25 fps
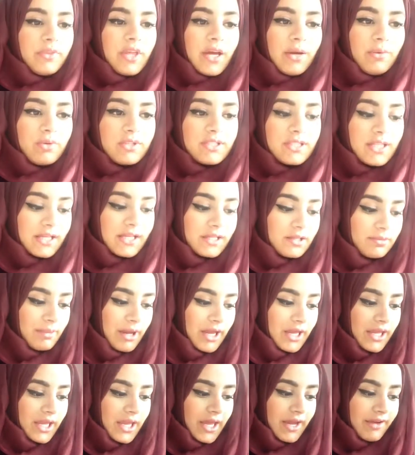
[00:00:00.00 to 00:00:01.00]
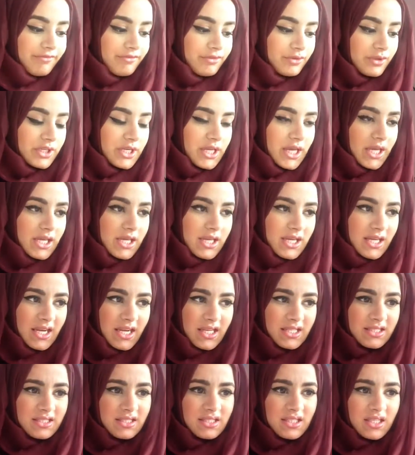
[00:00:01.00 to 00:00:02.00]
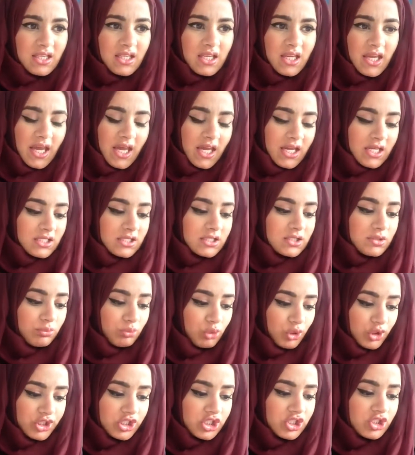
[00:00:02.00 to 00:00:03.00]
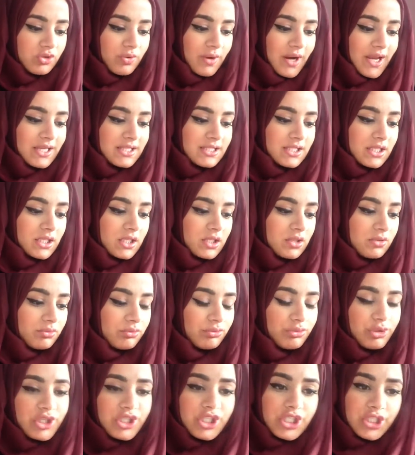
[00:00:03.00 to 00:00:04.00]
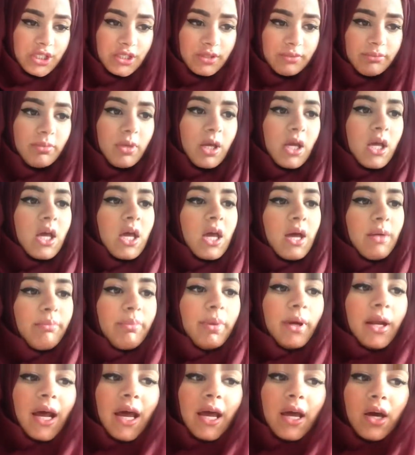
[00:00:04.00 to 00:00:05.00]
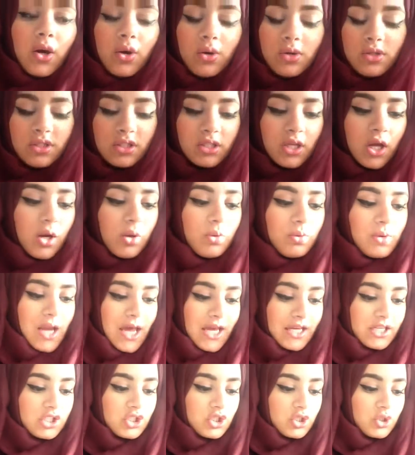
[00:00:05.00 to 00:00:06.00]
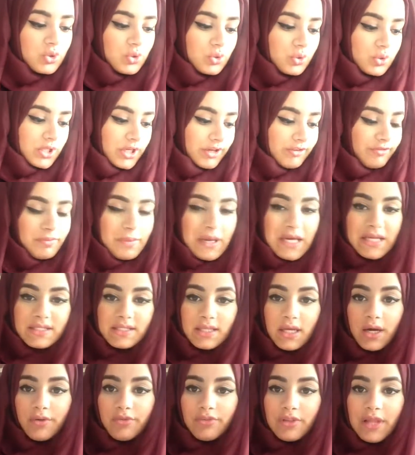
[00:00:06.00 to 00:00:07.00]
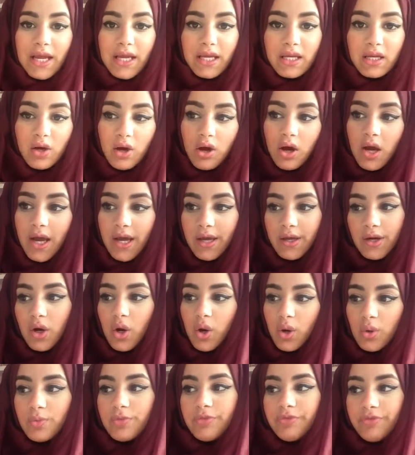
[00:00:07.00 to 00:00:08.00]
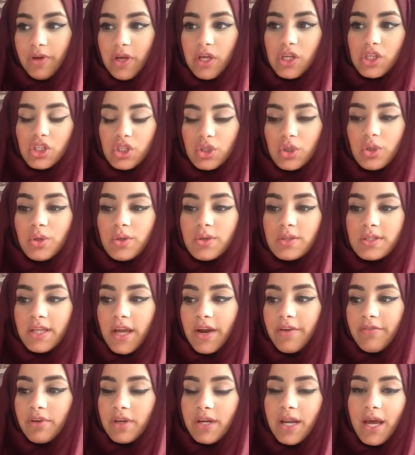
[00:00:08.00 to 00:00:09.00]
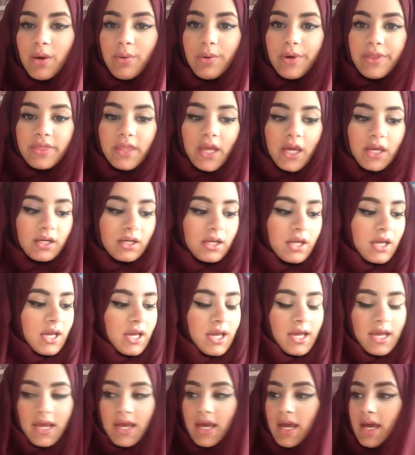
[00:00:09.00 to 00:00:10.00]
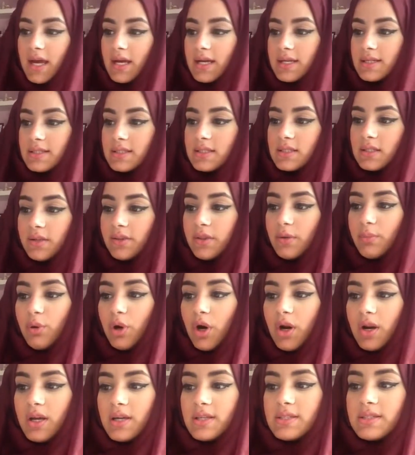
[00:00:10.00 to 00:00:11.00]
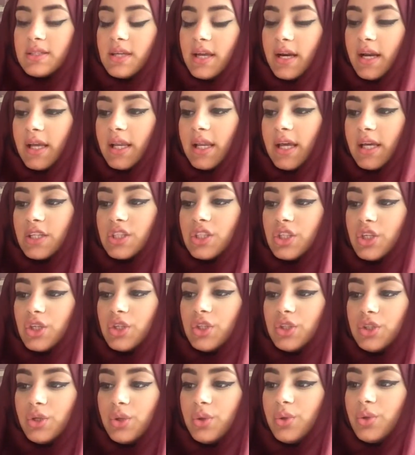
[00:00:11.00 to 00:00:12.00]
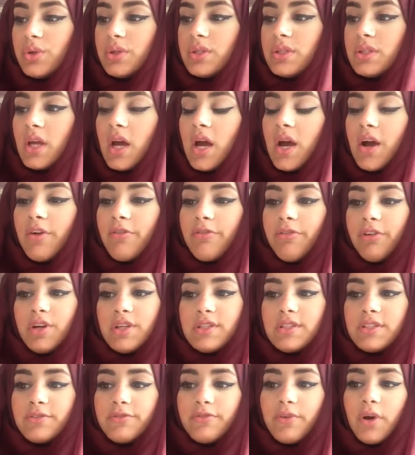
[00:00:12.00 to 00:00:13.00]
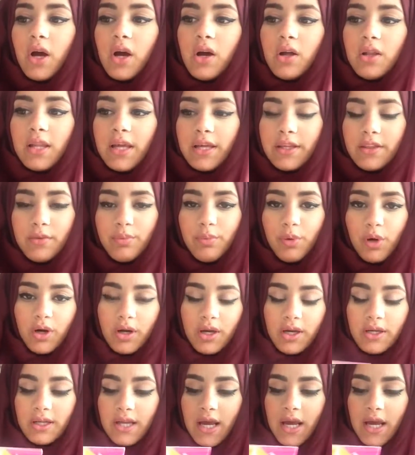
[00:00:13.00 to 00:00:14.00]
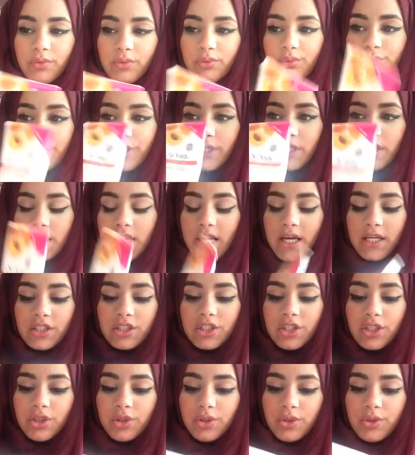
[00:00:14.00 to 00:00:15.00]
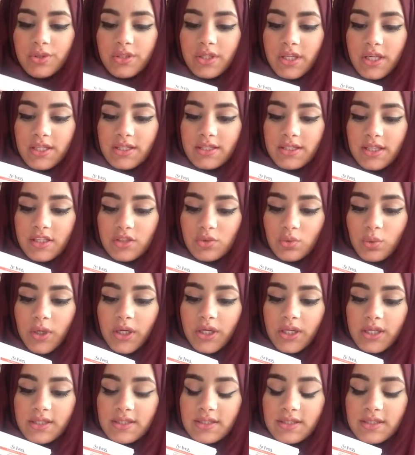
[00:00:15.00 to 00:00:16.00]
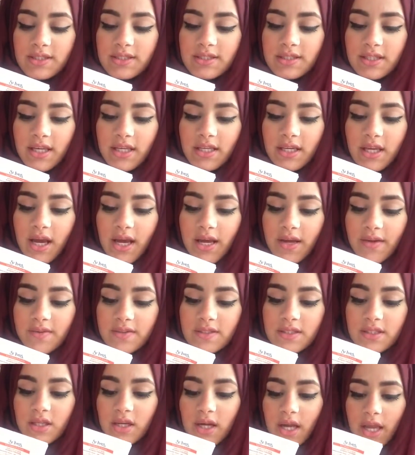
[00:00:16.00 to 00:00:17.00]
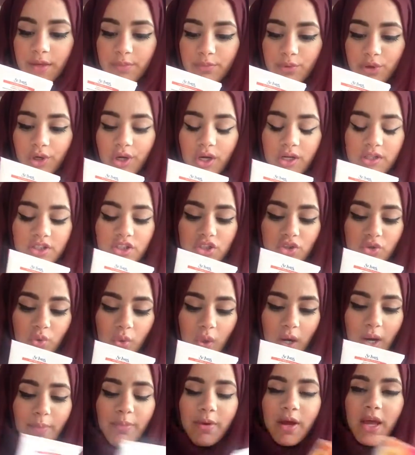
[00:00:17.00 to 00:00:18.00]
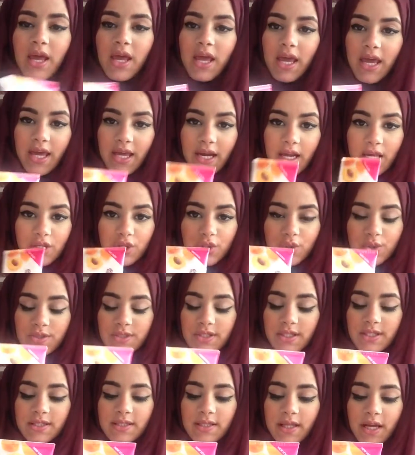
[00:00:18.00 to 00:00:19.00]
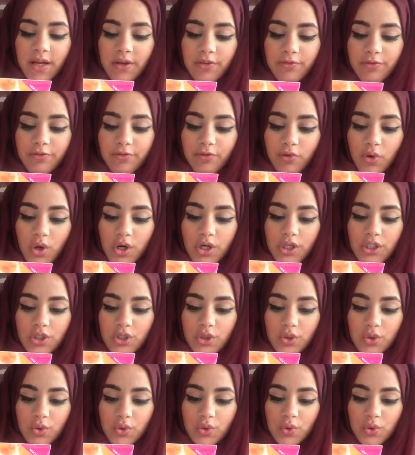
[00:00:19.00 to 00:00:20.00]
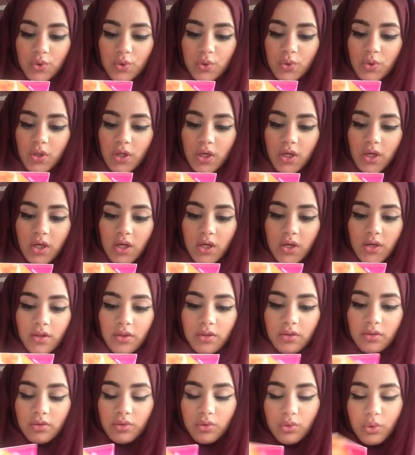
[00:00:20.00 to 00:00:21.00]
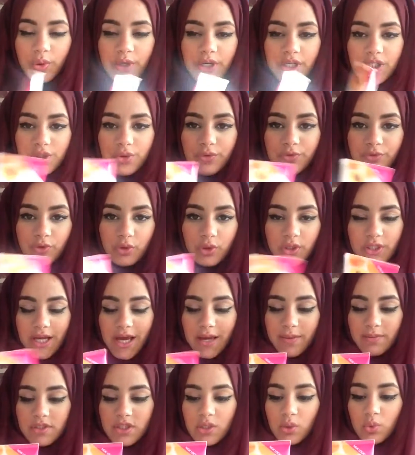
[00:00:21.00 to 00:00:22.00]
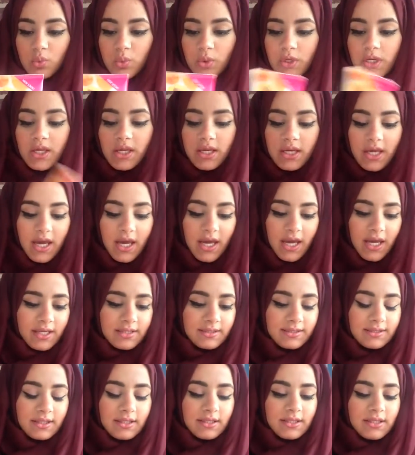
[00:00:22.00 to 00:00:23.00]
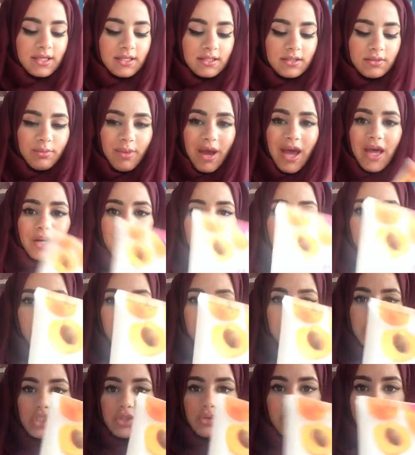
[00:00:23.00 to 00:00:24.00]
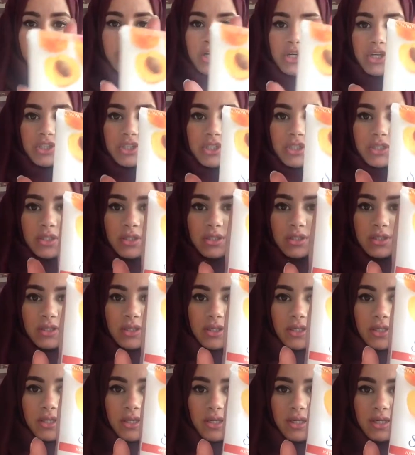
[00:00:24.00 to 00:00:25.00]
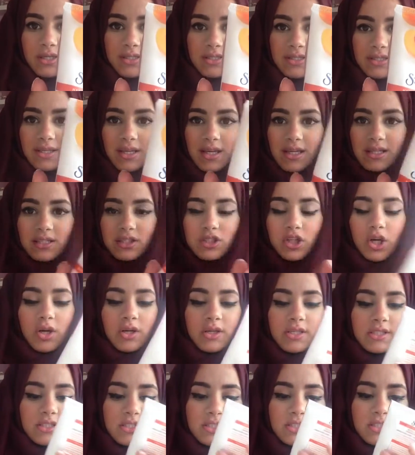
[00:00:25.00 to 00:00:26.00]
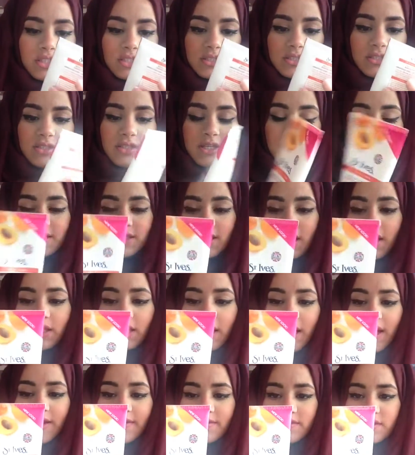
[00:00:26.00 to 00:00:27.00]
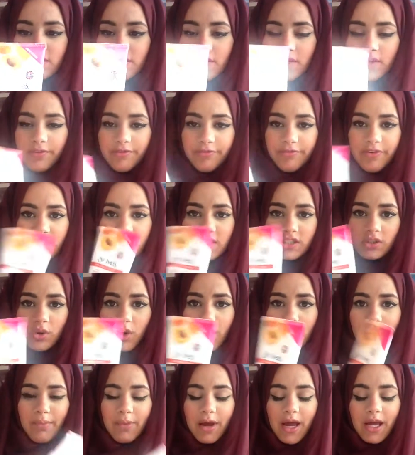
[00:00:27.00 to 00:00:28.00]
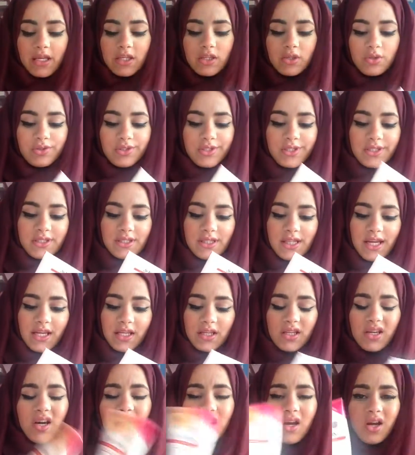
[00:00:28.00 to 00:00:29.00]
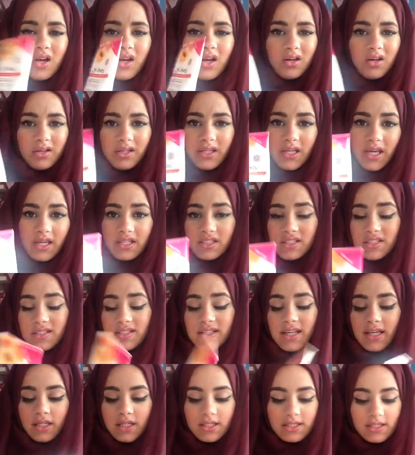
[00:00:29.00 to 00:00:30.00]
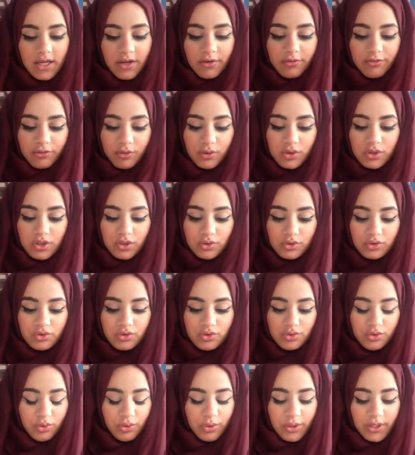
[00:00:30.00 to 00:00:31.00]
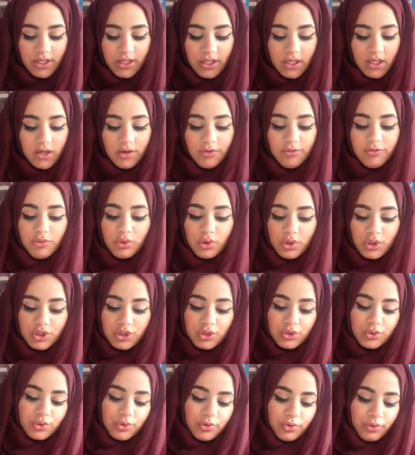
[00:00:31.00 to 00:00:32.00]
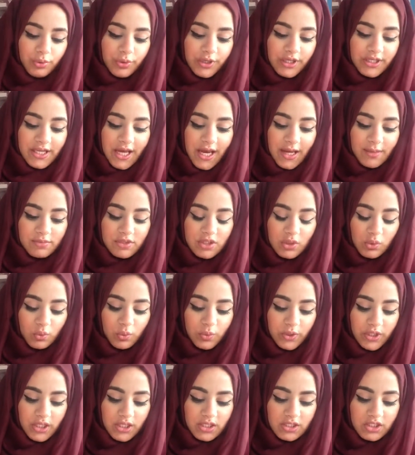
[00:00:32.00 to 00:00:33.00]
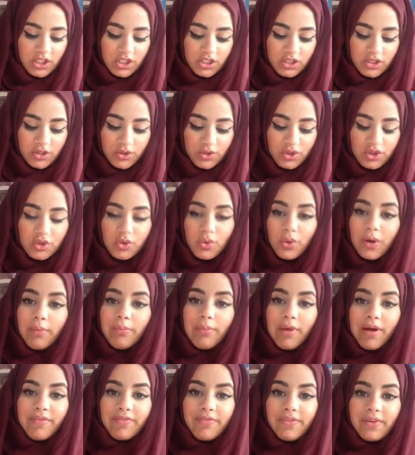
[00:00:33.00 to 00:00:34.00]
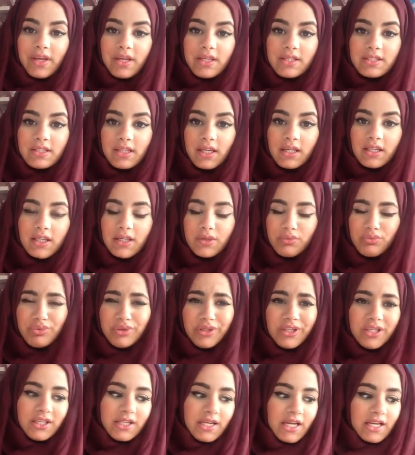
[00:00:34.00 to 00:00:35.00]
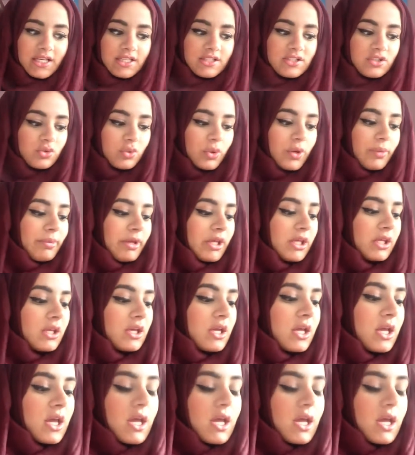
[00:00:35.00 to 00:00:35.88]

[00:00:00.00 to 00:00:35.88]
That was like my everyday cleansing and moisturizing regime. But I also like to give myself like at-home facials every now and then. And the products that I like to use, first of all, like the product really like to use is this one. It's the St. Ives Apricot Scrub, and I use this like 3 to 4 times a week, and it doesn't matter which version it is as long as it's just the St. Ives face scrub. I use this like, yeah, just like I said, 4 to 3 times a week just to scrub my face, and I really like scrubbing.